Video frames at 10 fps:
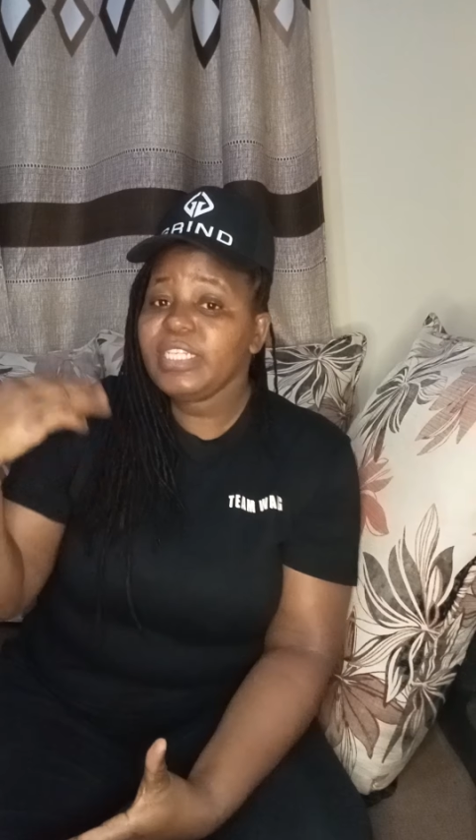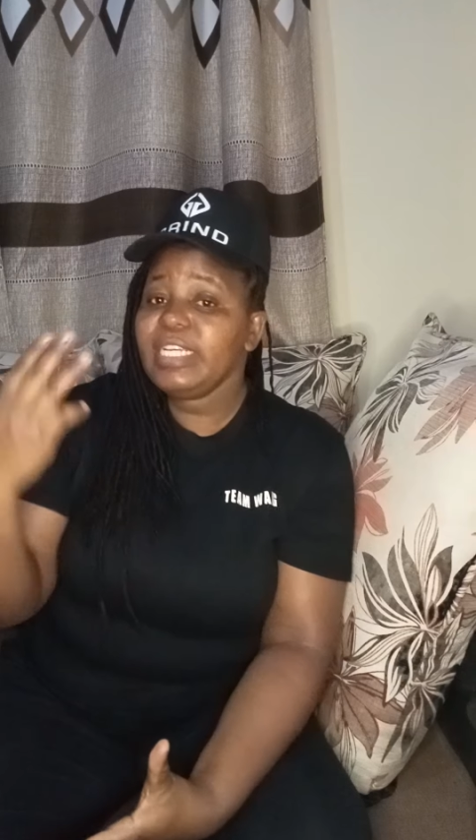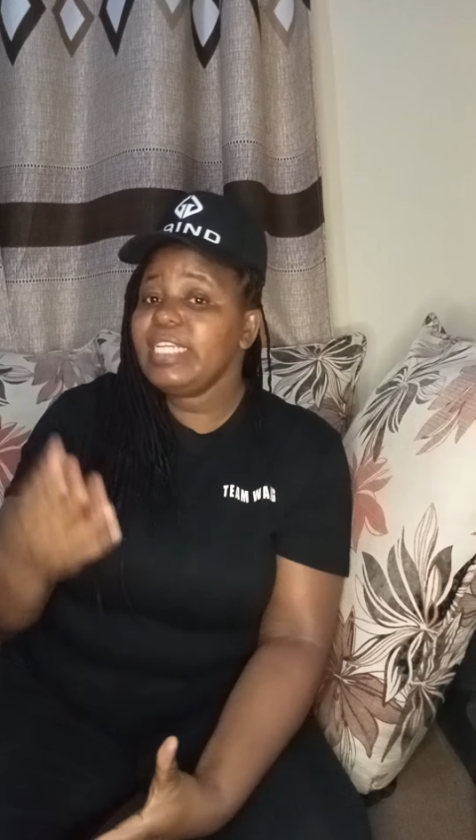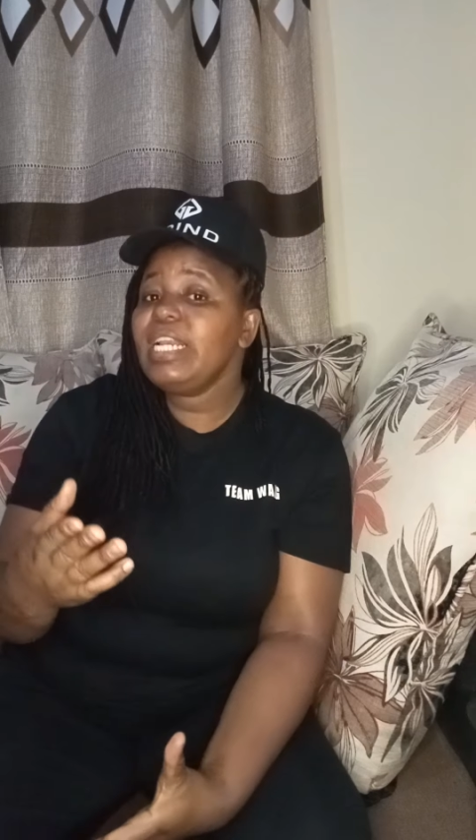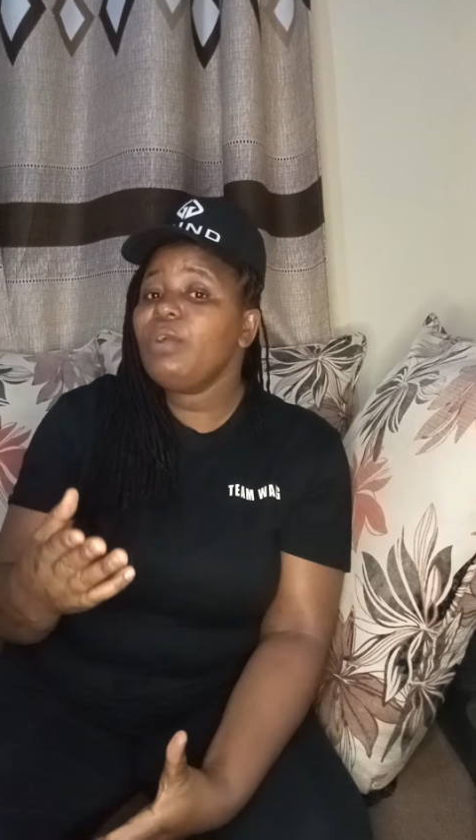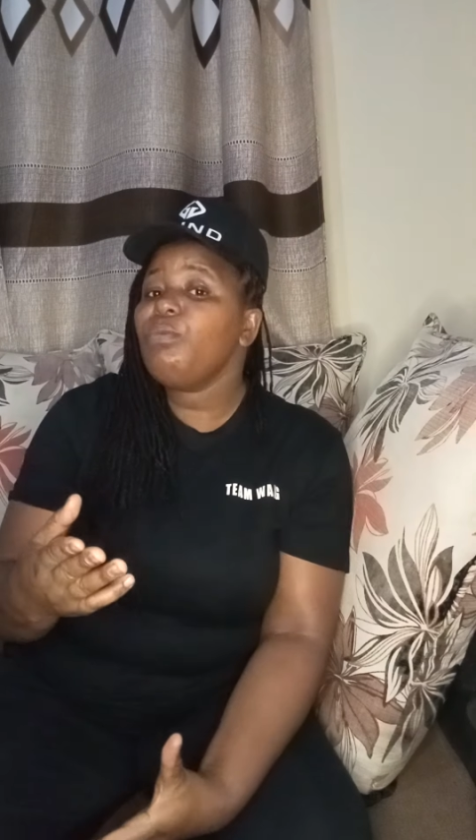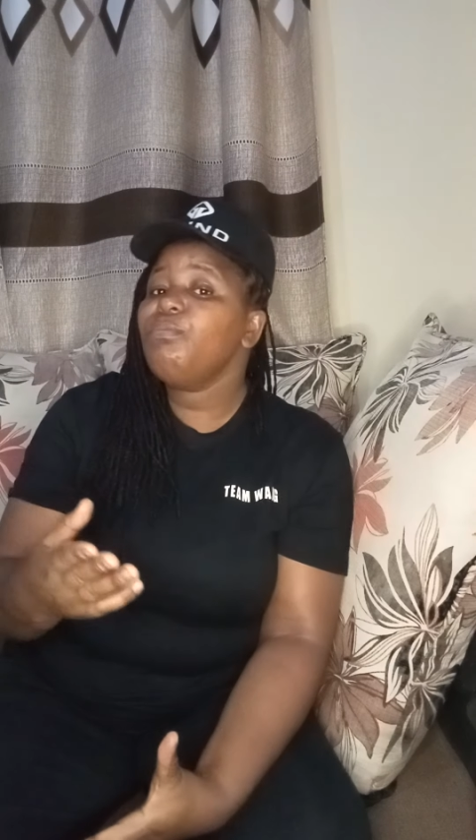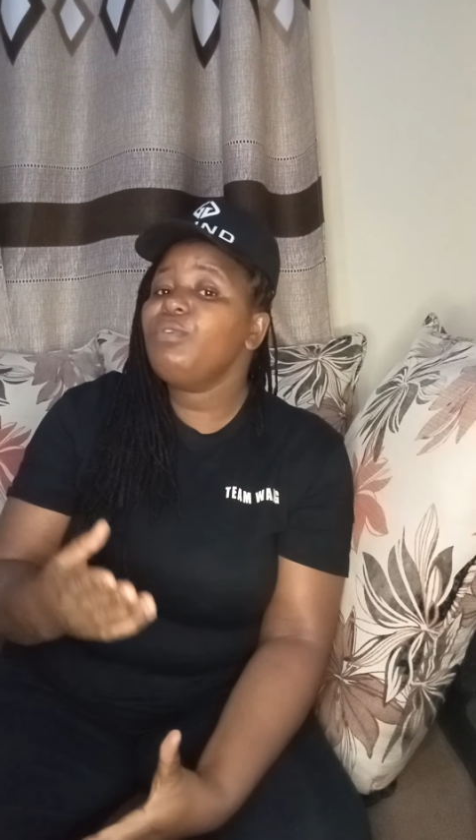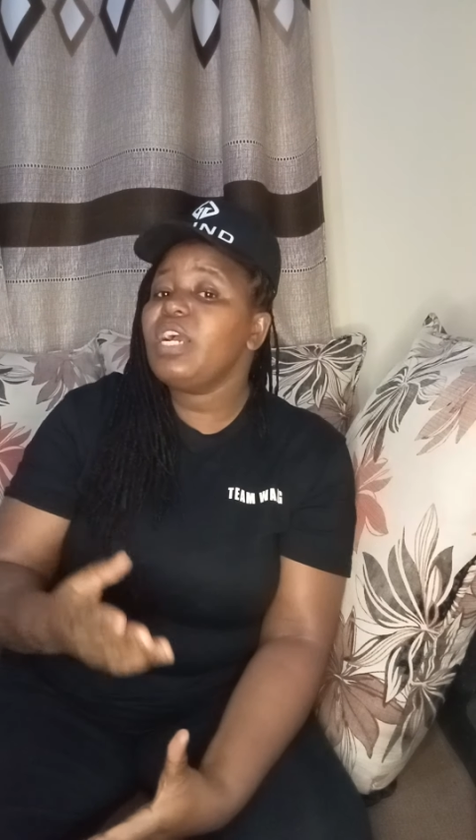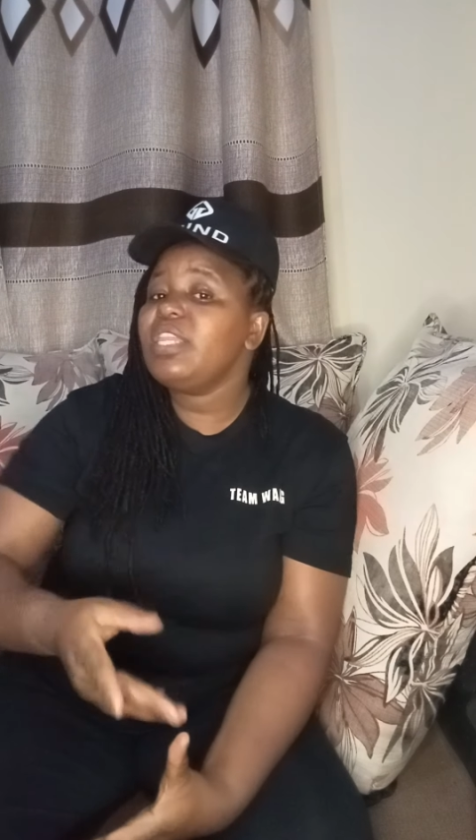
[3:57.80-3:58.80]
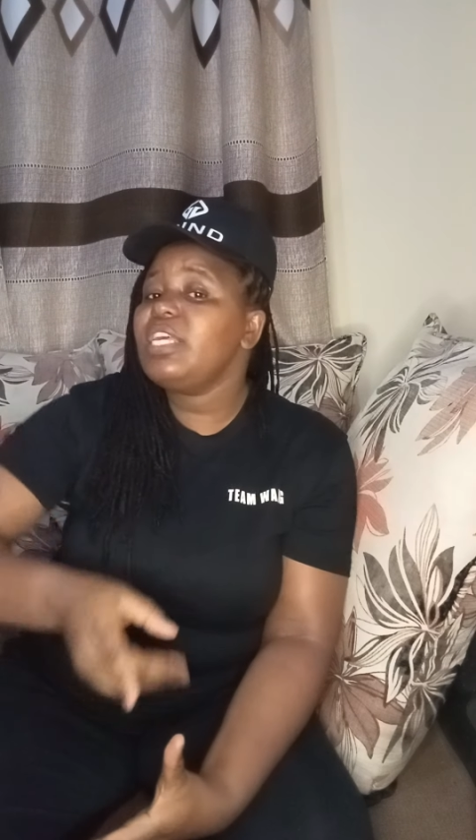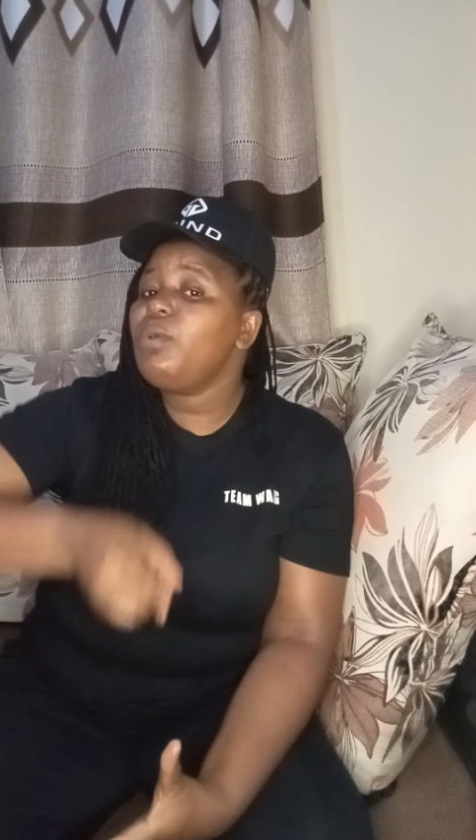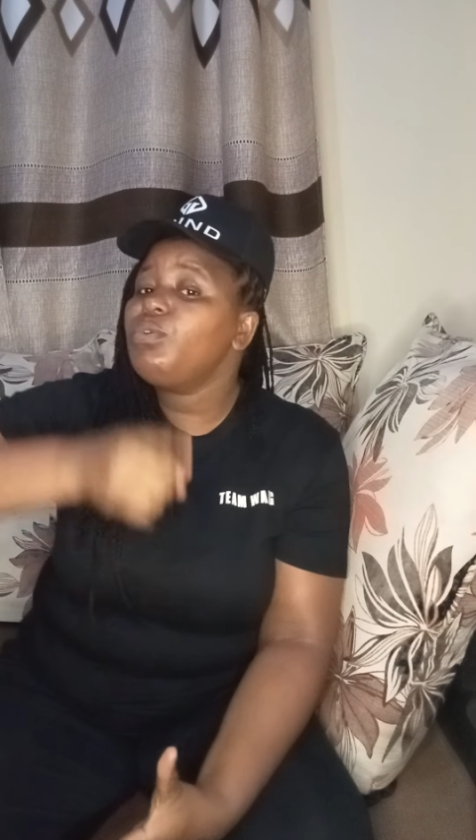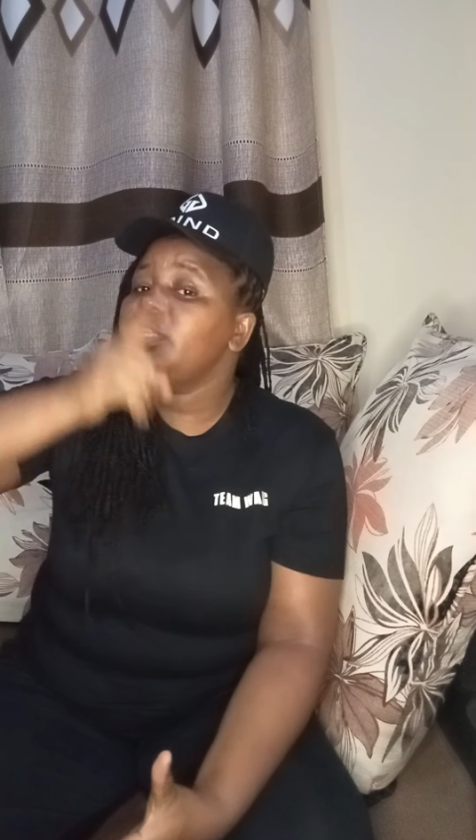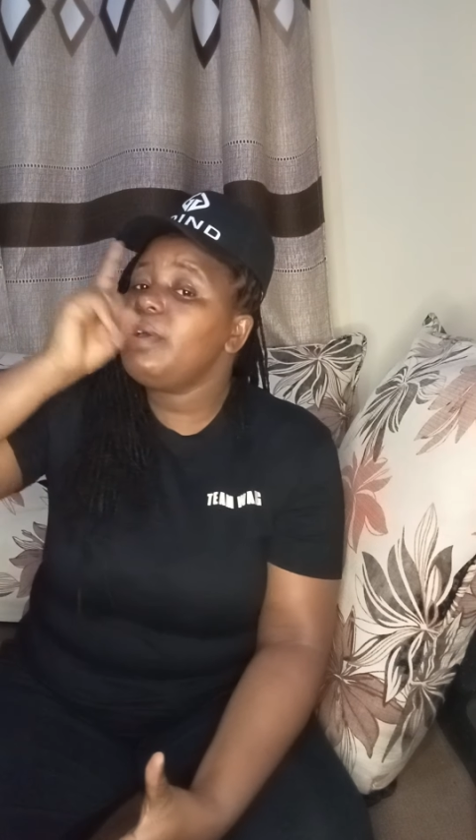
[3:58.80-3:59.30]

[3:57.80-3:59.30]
Na ninakumbuka there was